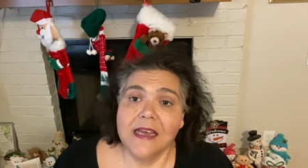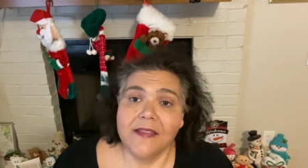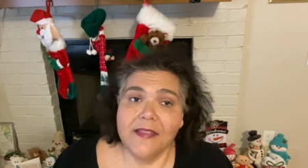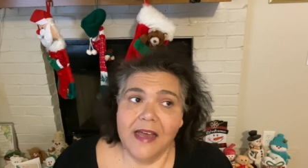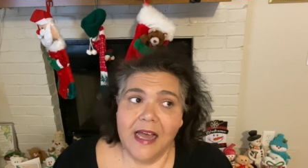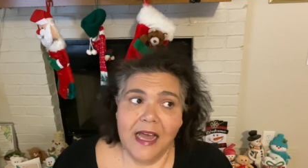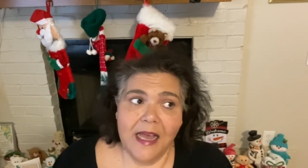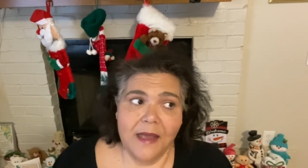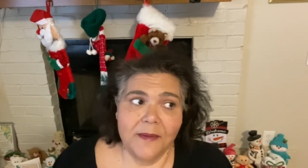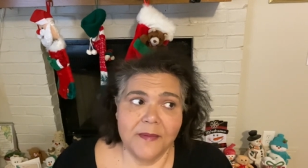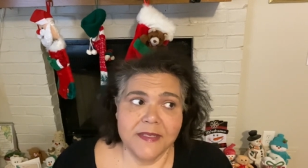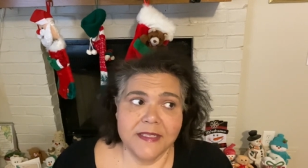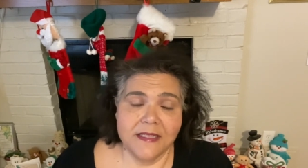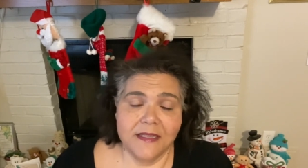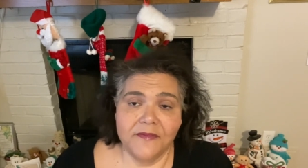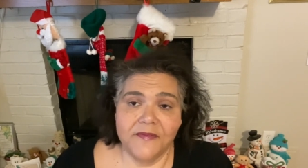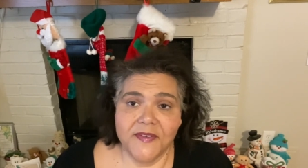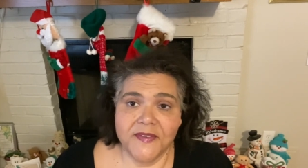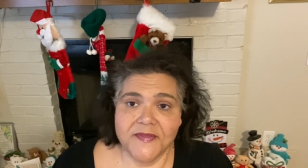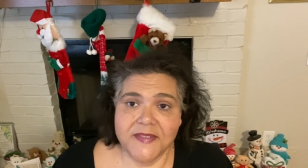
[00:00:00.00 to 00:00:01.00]
The high was in
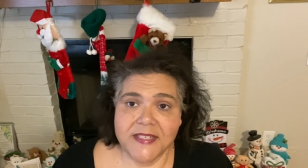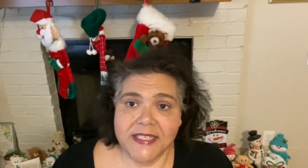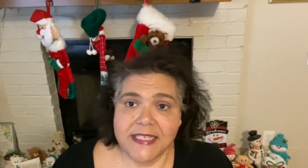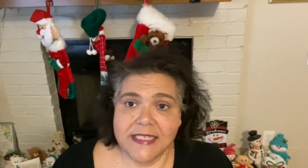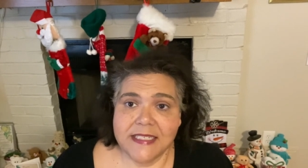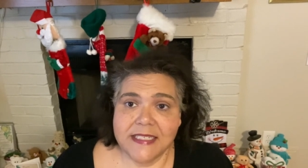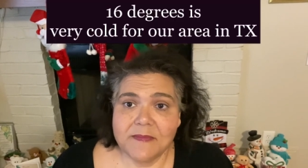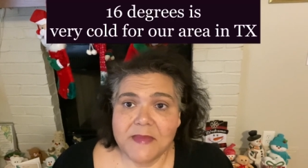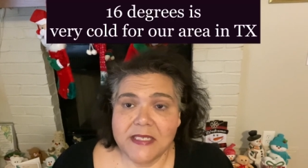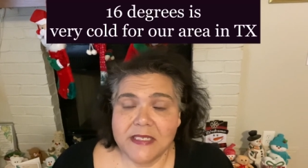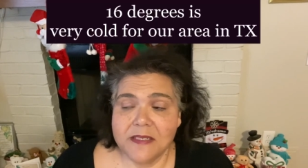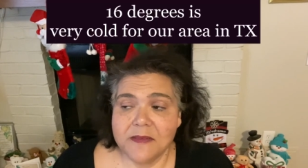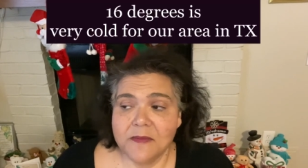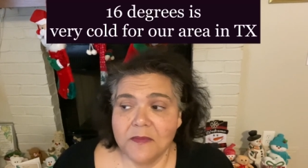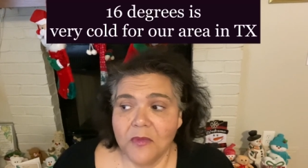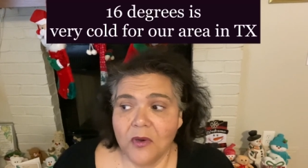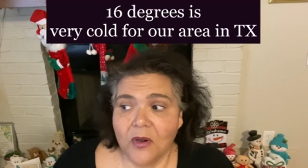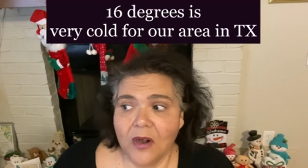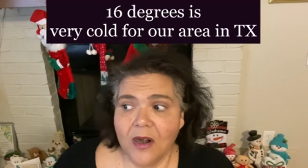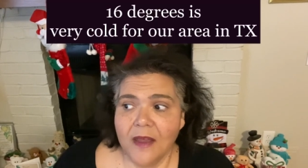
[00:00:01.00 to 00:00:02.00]
the 50s, but
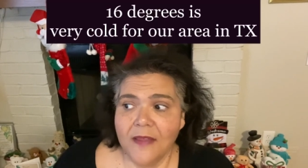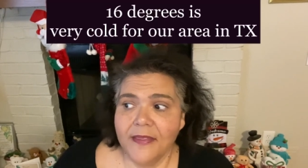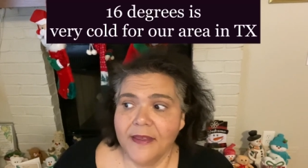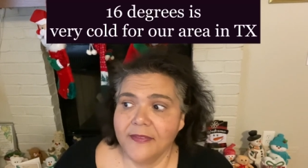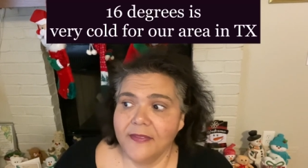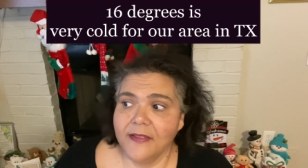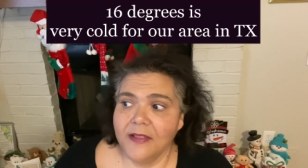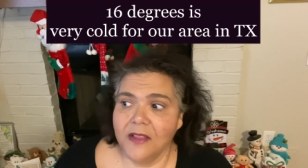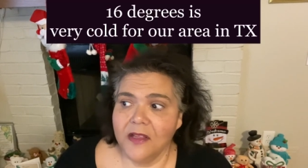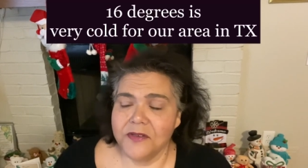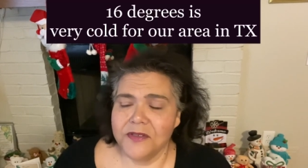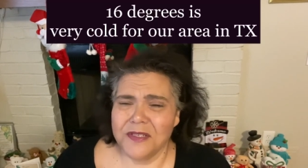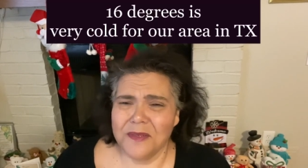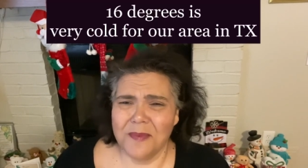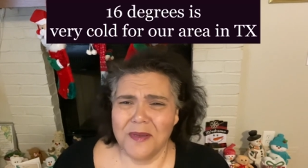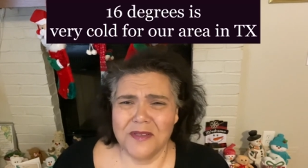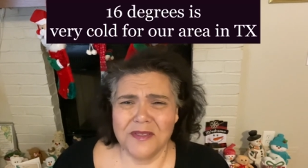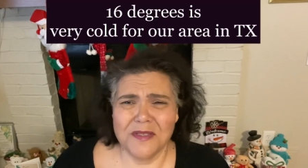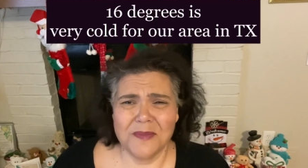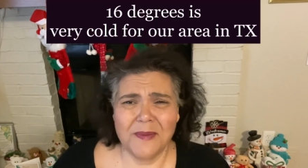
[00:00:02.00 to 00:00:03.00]
tomorrow I think the low is
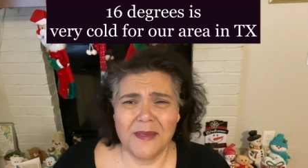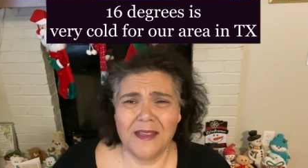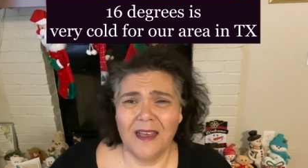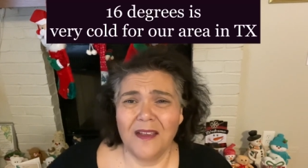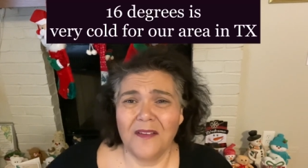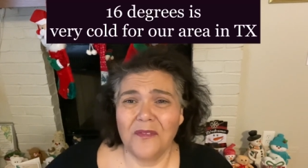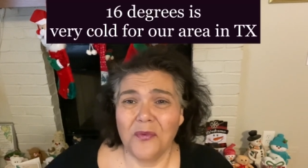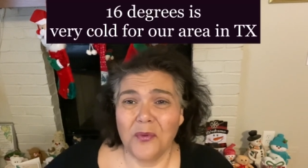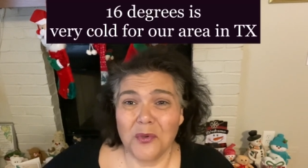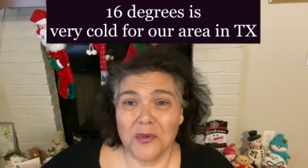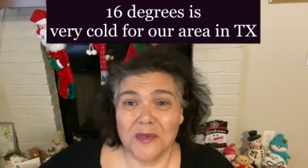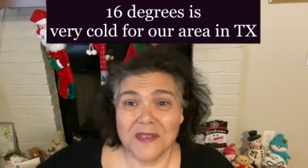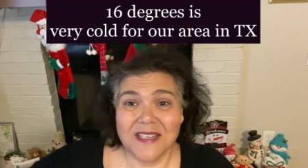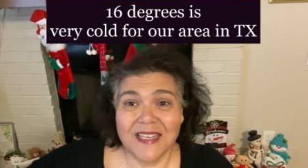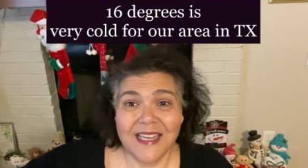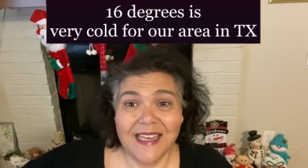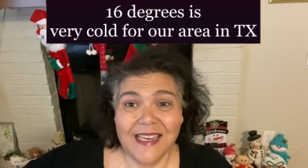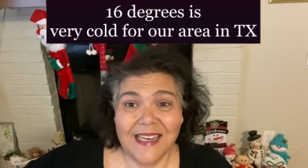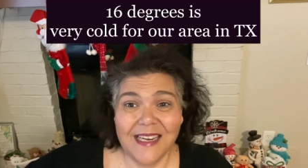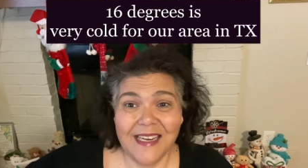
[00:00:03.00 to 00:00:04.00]
supposed to be like
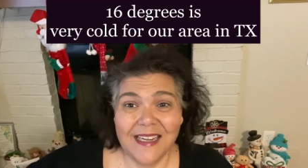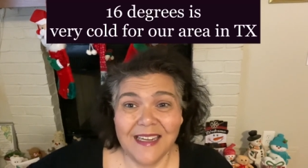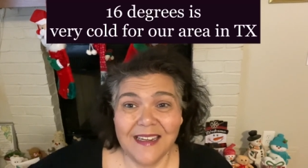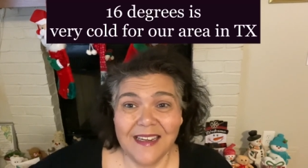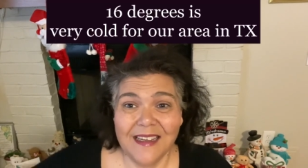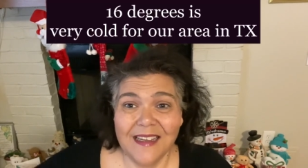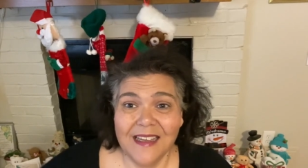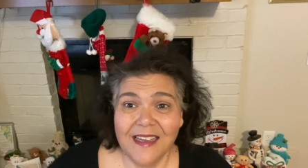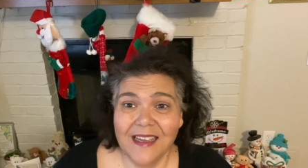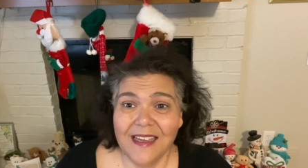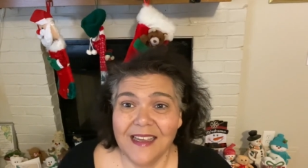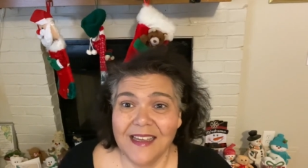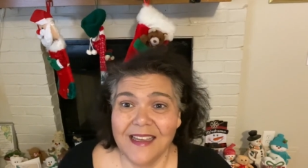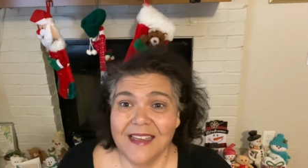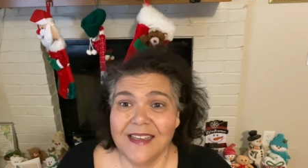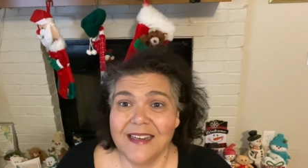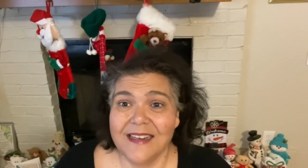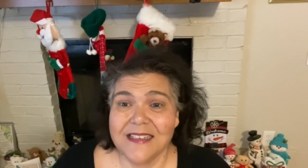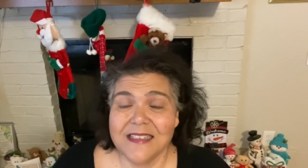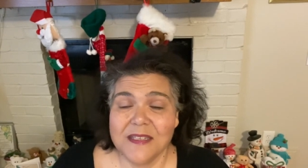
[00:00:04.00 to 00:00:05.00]
14,
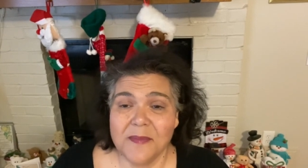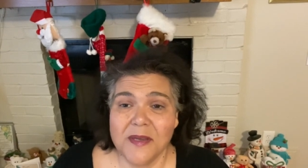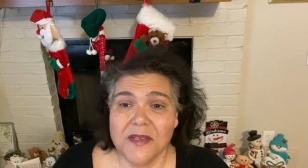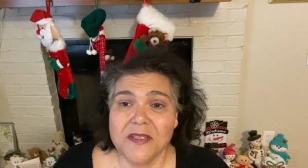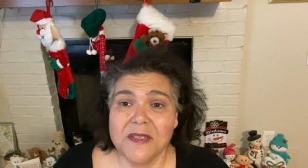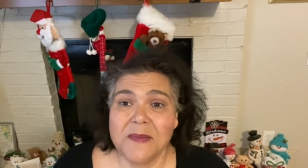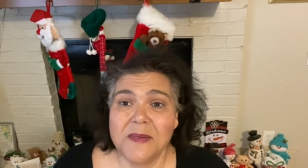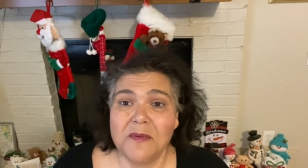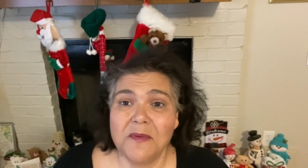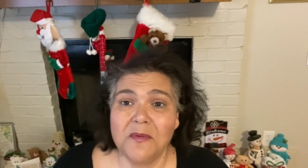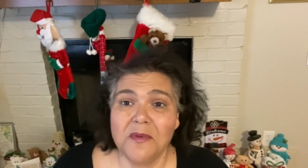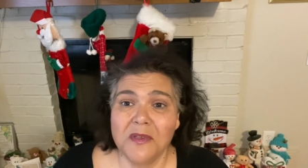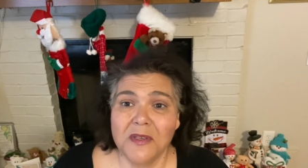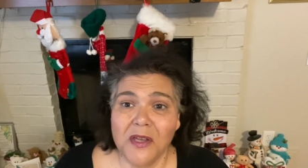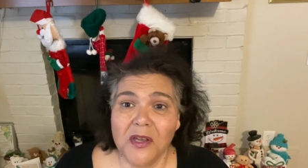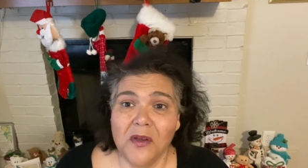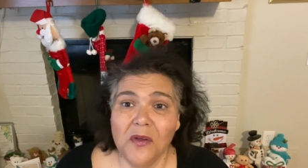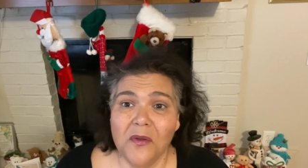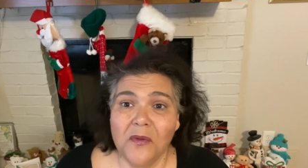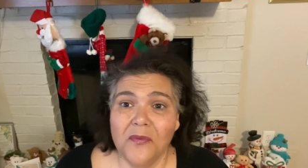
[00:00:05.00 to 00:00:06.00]
and it's supposed to be really
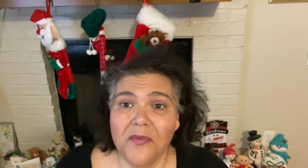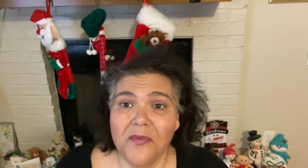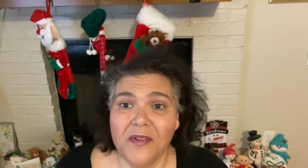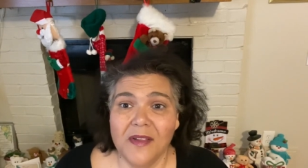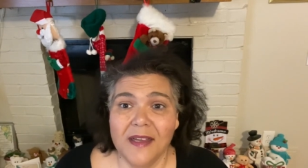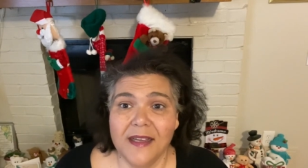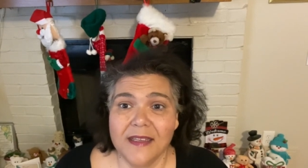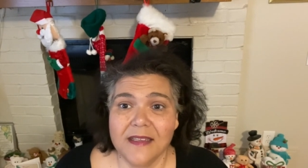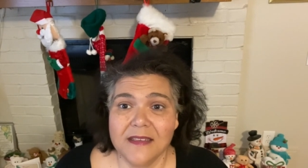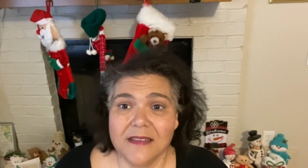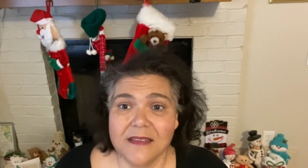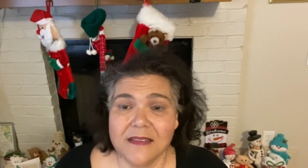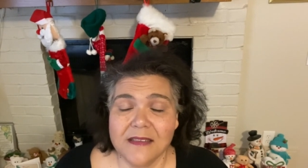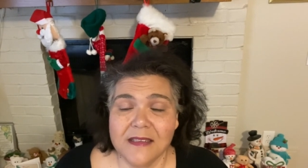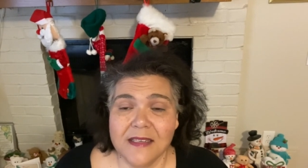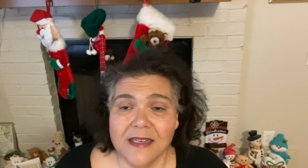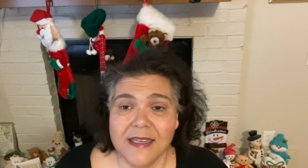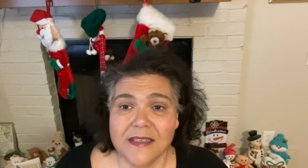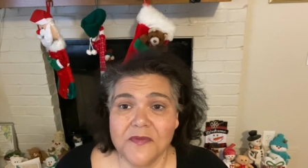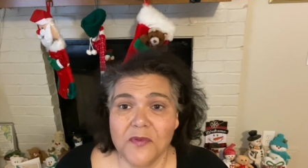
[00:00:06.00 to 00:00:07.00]
cold for like the
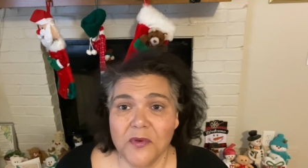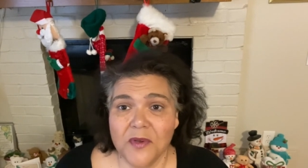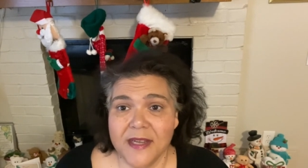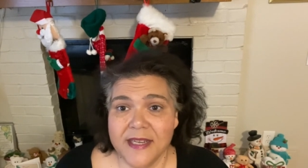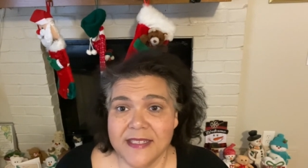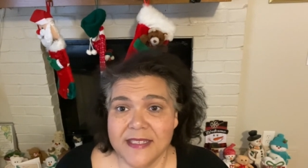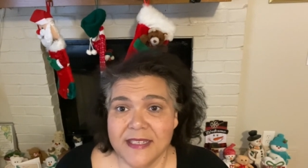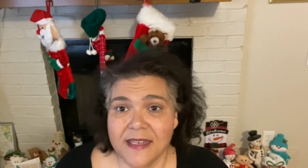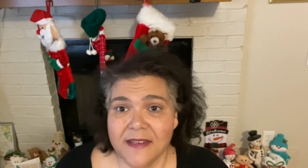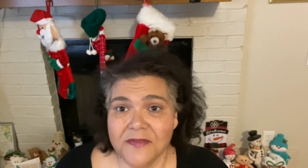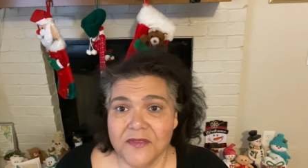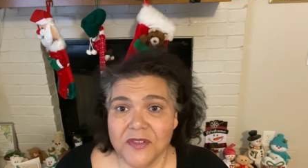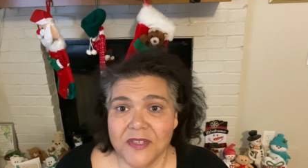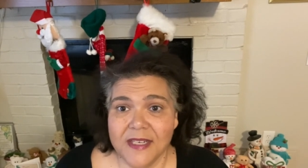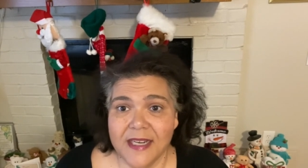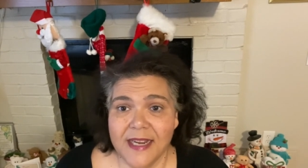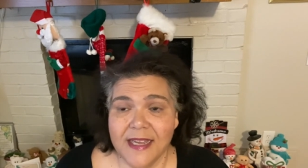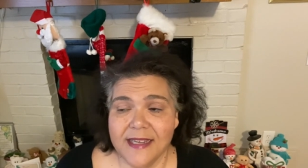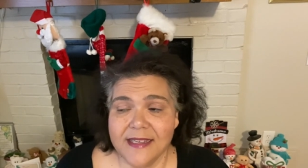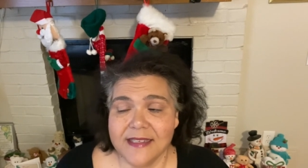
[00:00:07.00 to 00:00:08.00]
next 4 days after
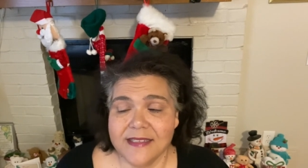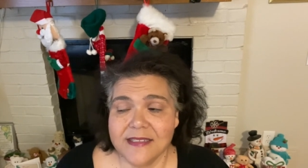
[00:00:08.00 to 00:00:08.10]
today.